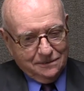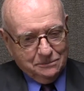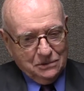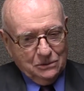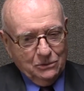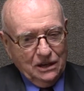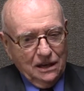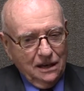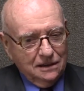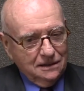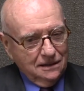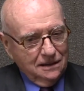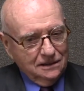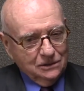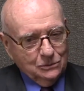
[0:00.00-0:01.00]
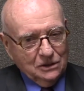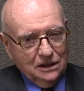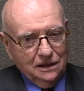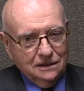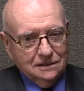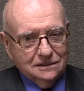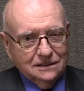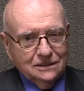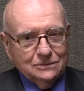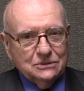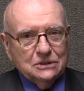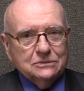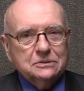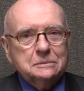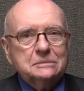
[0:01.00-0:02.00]
But we had another one. I don't know if
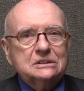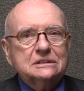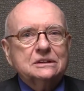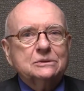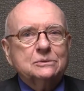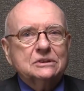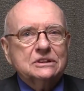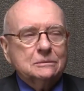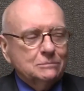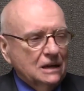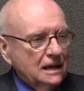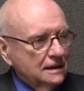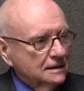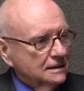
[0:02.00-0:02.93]
you're familiar with a black